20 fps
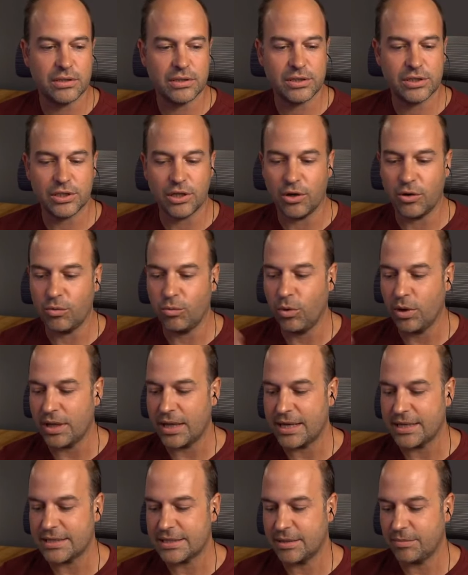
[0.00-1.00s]
So what
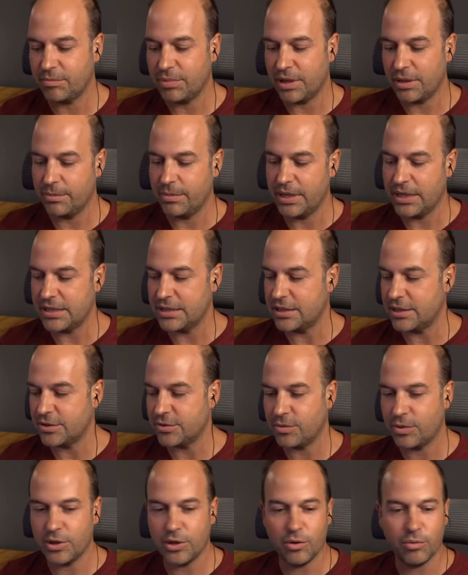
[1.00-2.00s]
that simply means
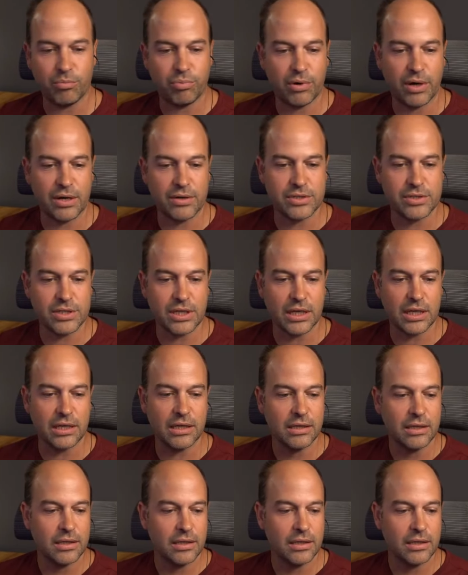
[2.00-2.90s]
is when you're browsing